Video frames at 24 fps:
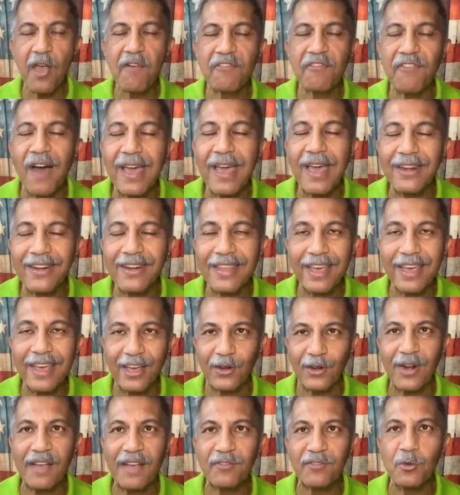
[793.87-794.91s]
Finally, I
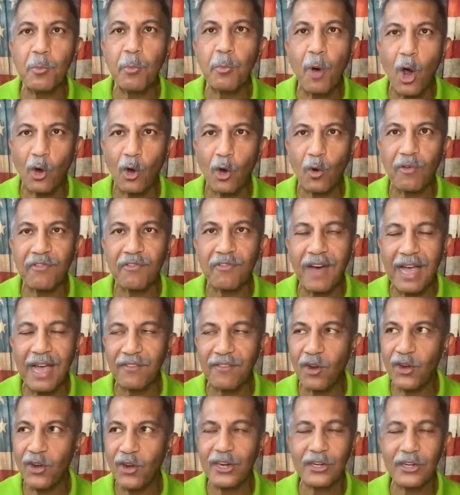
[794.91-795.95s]
don't have to borrow
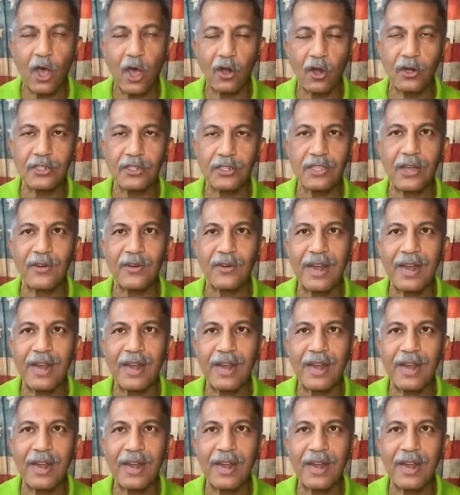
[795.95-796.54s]
$500.